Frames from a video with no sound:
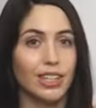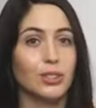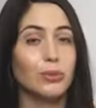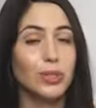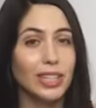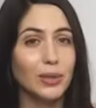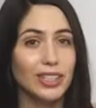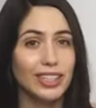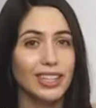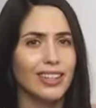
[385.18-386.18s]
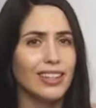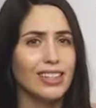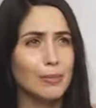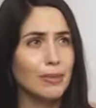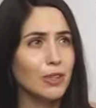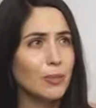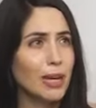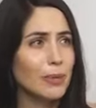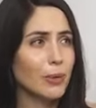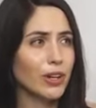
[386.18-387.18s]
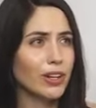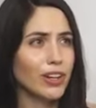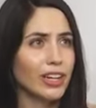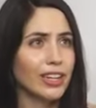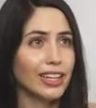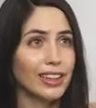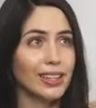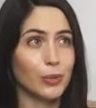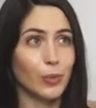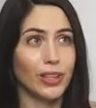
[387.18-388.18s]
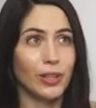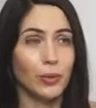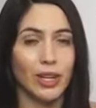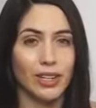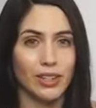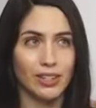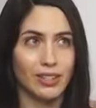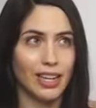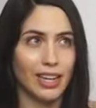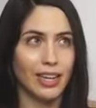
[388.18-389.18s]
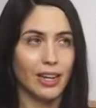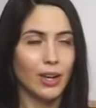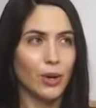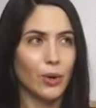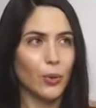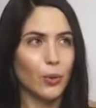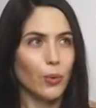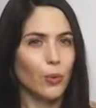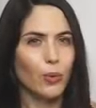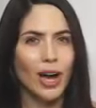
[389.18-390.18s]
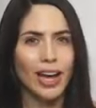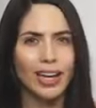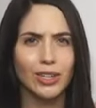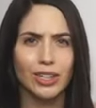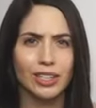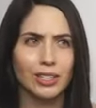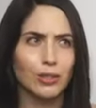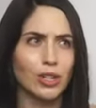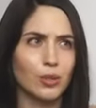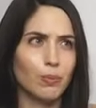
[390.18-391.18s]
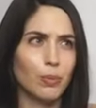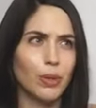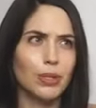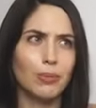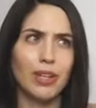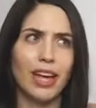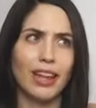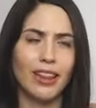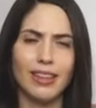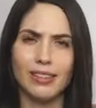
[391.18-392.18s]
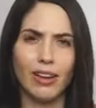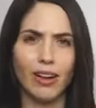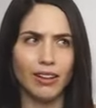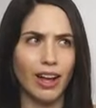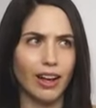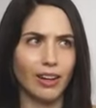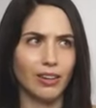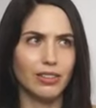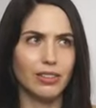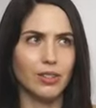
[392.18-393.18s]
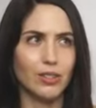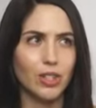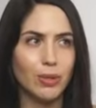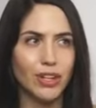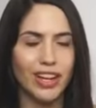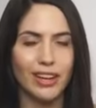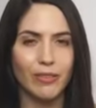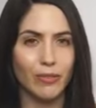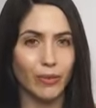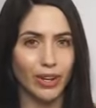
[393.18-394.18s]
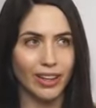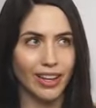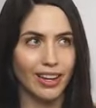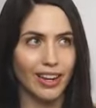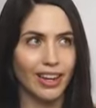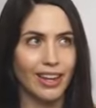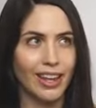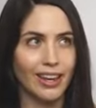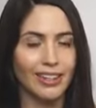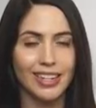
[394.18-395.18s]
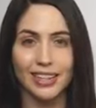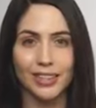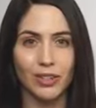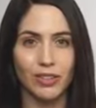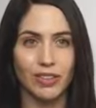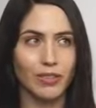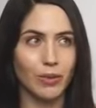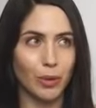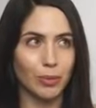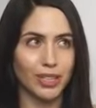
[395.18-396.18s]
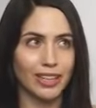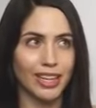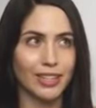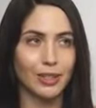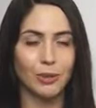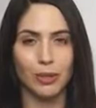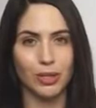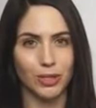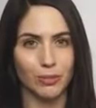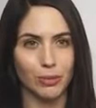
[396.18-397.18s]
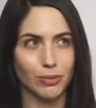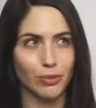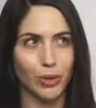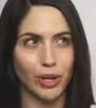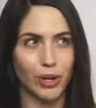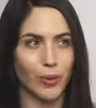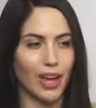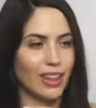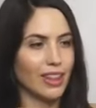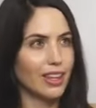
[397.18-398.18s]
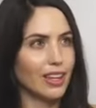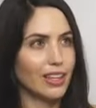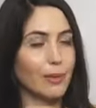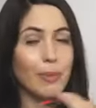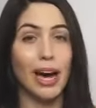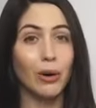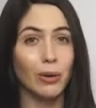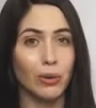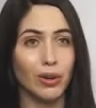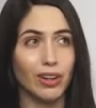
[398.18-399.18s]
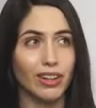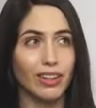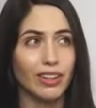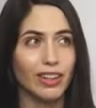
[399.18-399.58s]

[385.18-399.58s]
So really quickly, some of you might be wondering in this one that we had just did, why couldn't you just multiply this all out, distribute it, FOIL it, and then take the derivative normally like you'd been doing before with the power rule?